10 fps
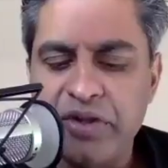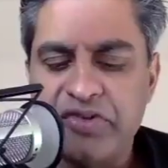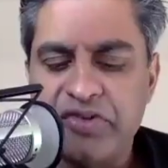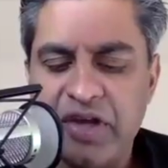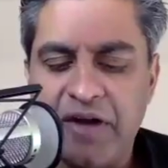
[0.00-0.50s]
this
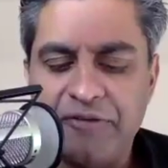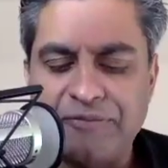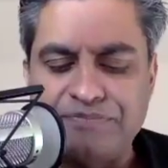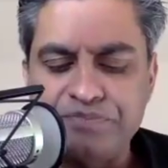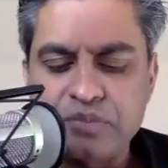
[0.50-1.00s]
stuff.
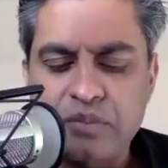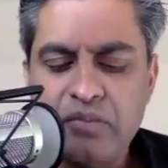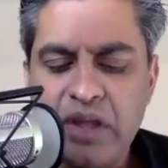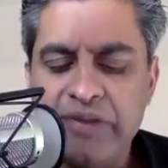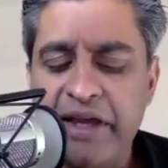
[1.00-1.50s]

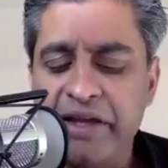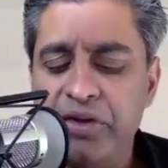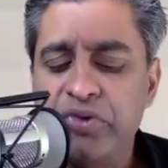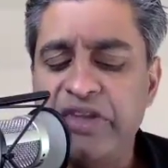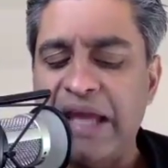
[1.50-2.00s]
They
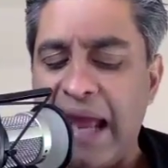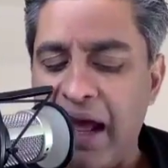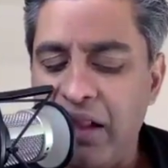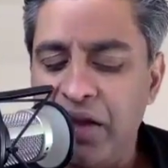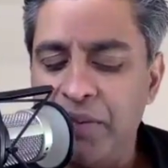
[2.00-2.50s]
use the
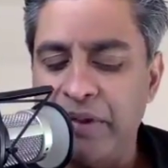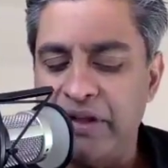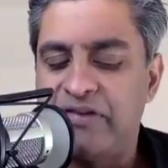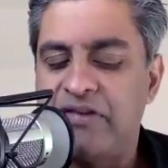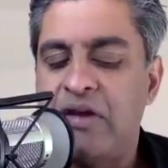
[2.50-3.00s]

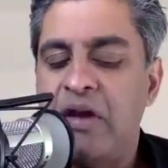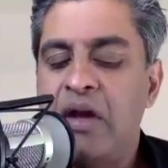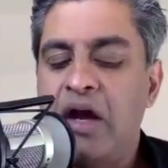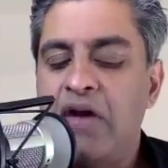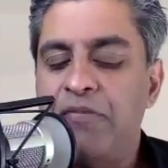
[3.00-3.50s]
elements
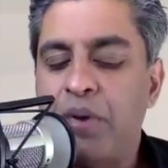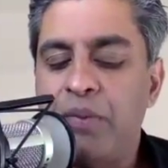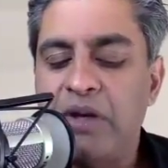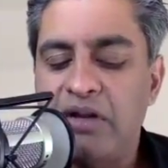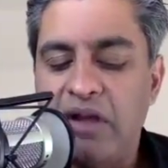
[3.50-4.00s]
of
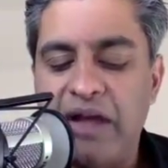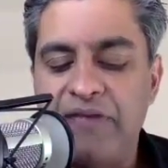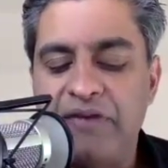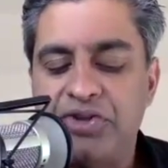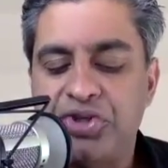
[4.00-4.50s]
permanent life
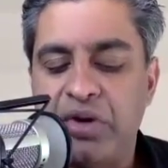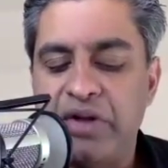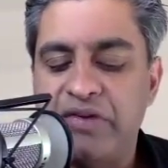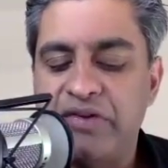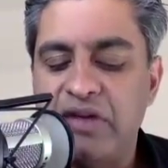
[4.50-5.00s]

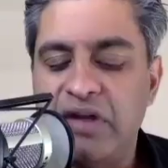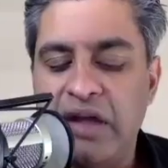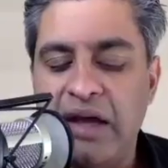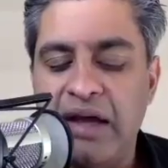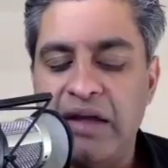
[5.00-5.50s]
insurance
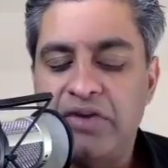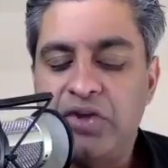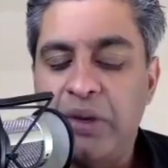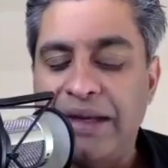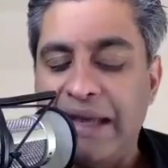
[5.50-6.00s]
uh,
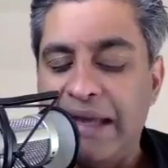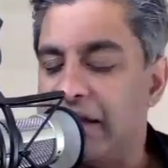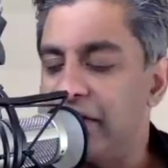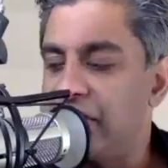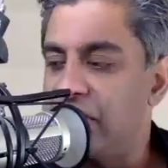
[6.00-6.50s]
to
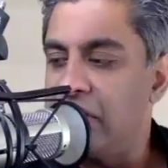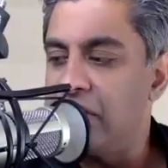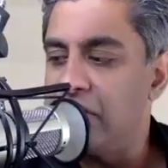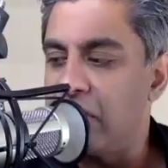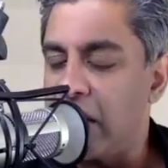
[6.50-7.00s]
enhance
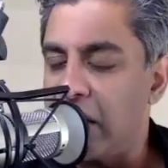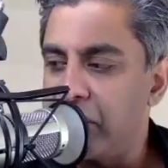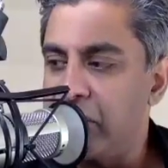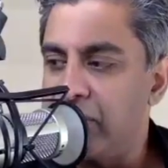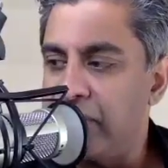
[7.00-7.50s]
their
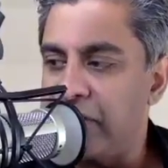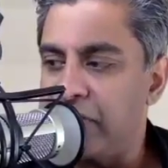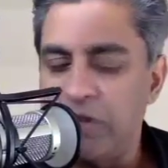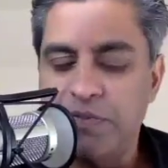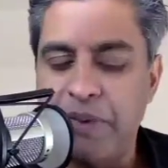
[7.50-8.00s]
other
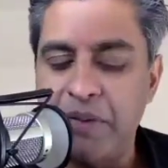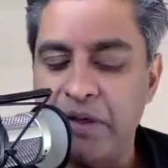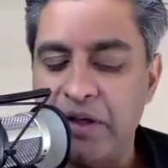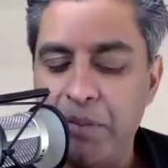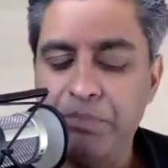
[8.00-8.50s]
investments by
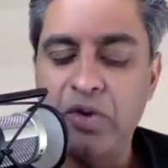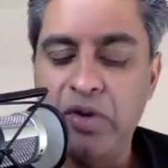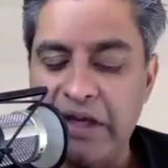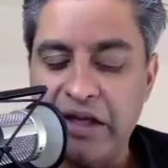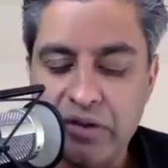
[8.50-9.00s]

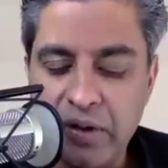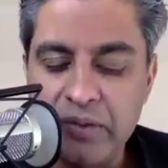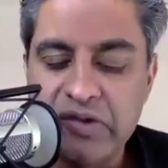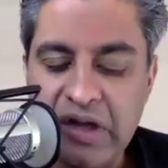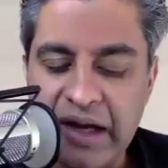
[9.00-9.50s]
manipulating
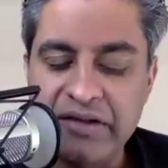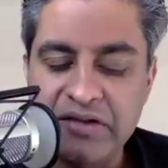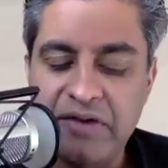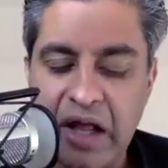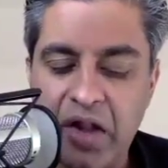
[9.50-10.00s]
those kinds
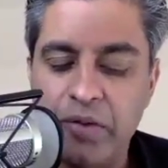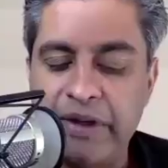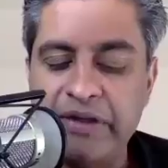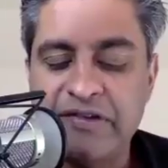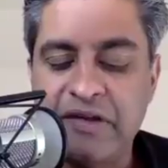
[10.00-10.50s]
of
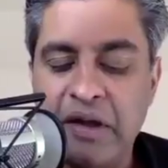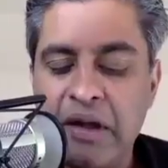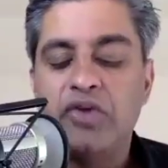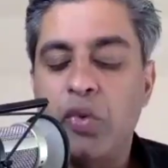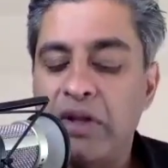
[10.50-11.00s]
elements.
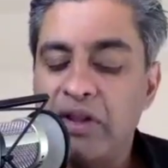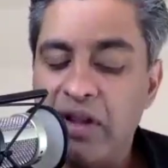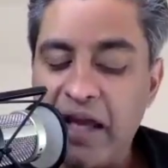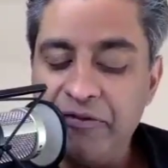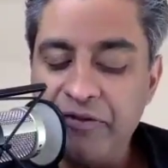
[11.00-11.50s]
So when
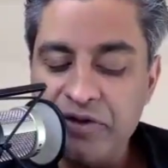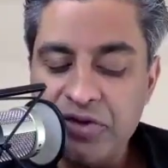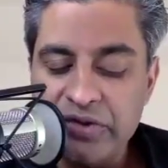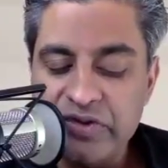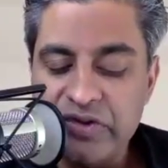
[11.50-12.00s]
life
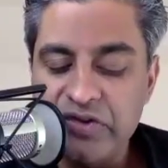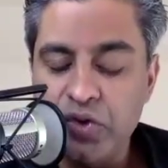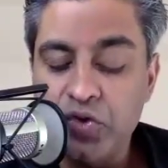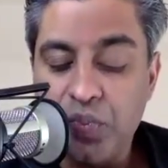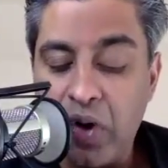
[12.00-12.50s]
insurance is
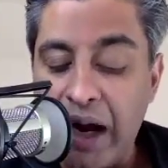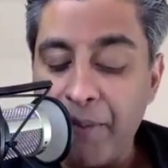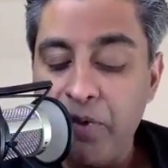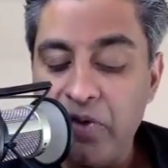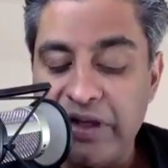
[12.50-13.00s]
used
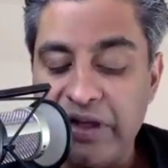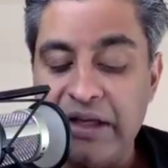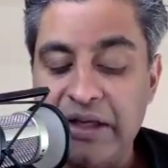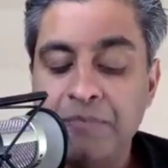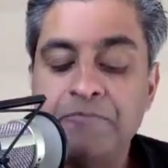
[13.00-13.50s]

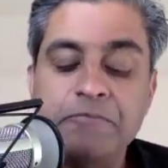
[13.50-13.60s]
properly,